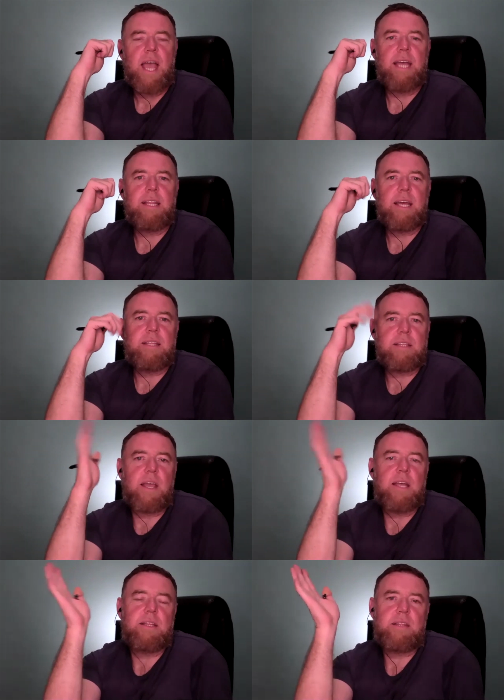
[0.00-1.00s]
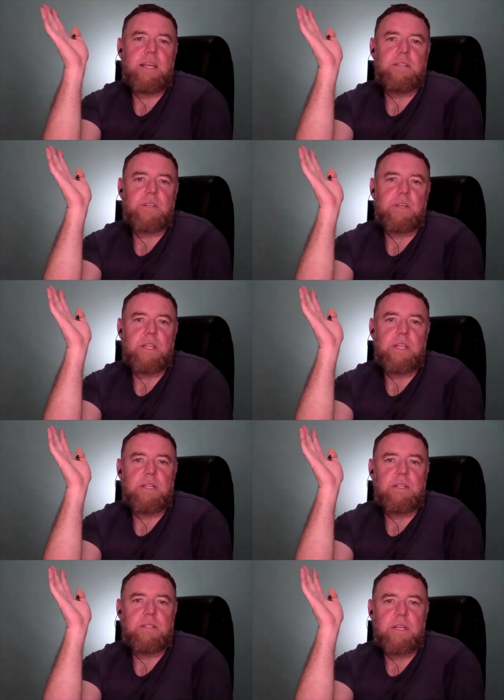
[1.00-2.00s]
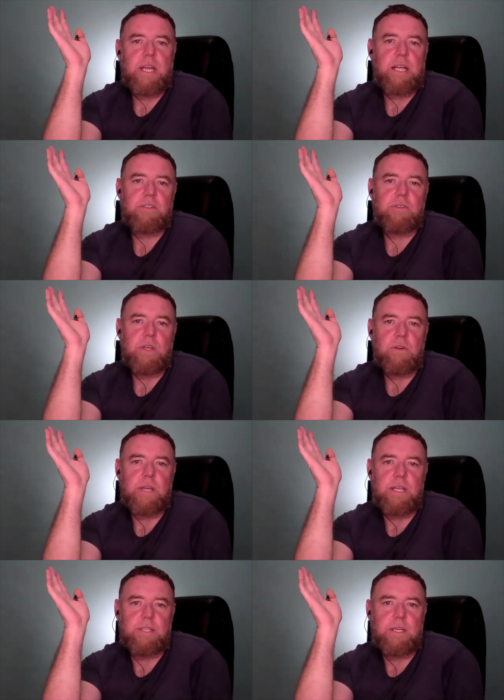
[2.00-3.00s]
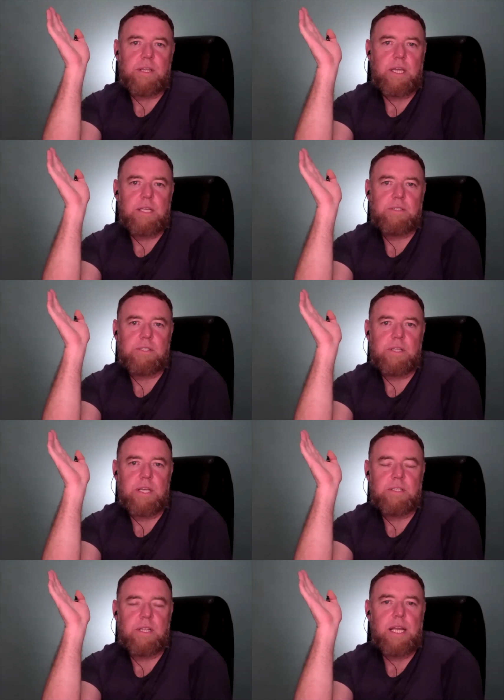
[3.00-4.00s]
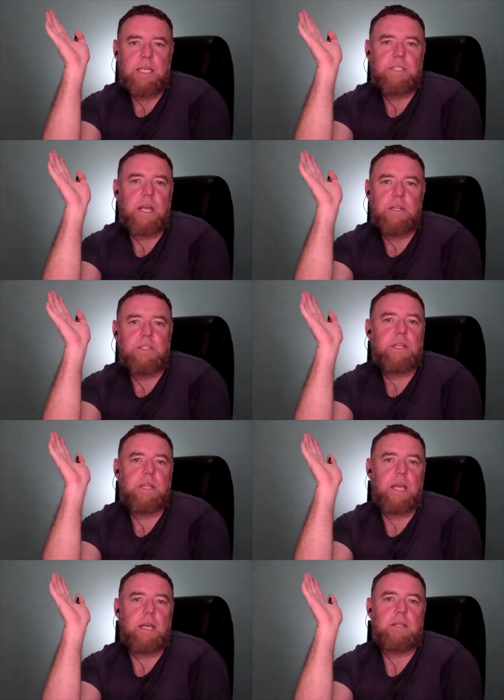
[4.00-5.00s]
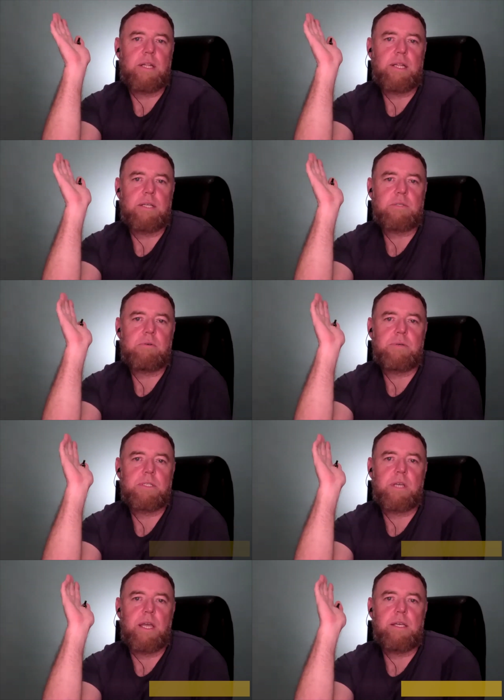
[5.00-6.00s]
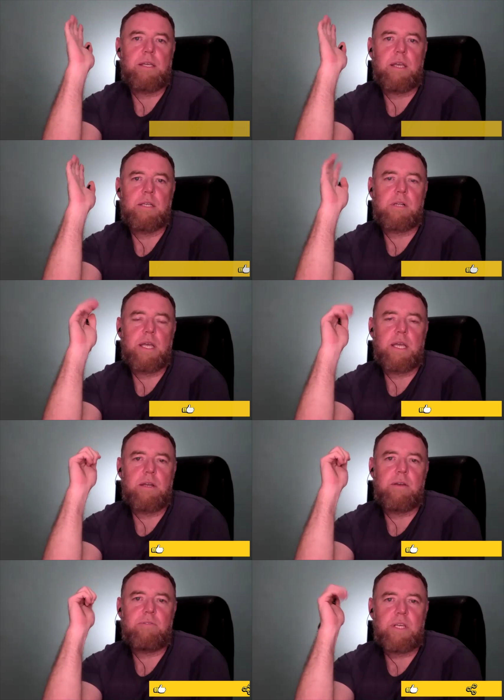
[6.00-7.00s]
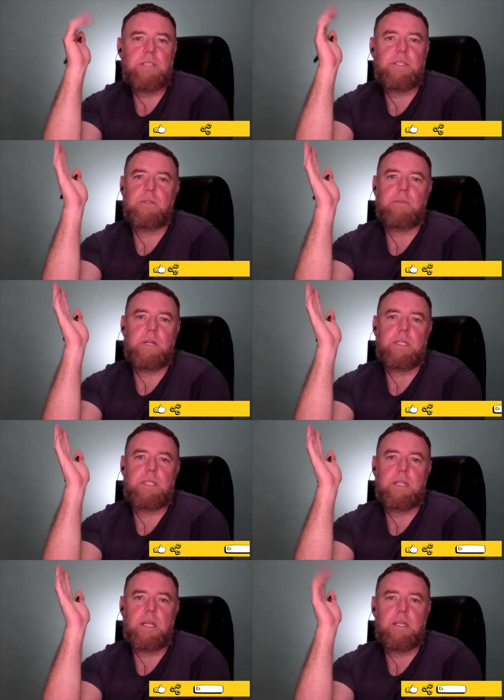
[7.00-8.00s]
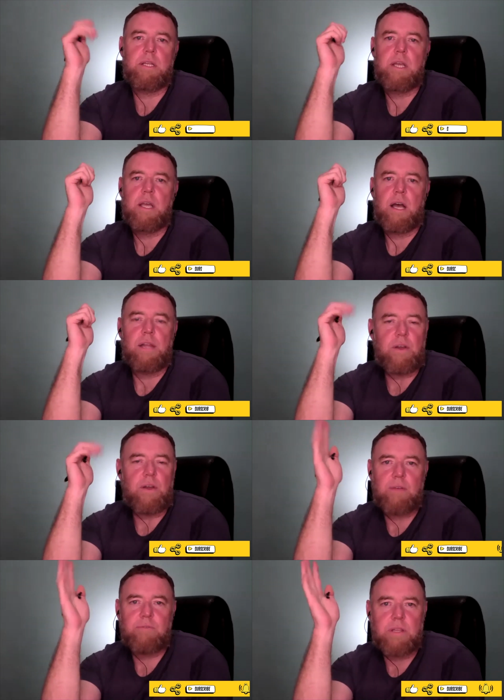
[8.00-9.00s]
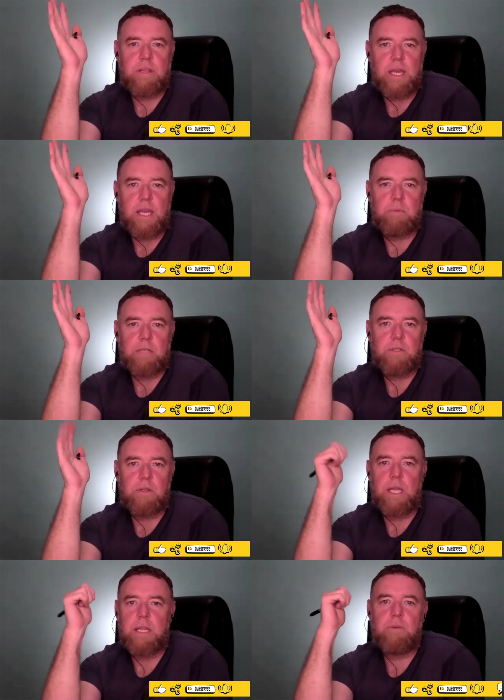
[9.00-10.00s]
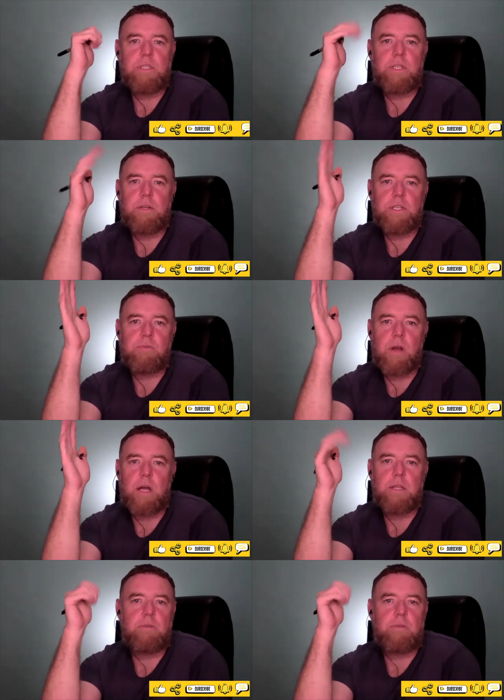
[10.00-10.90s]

And the thing is, I think that the authentic thing is the least energy thing. I think that's what we're saying. It's like, if this is authentic, then I don't have to think about doing it. There is no charade.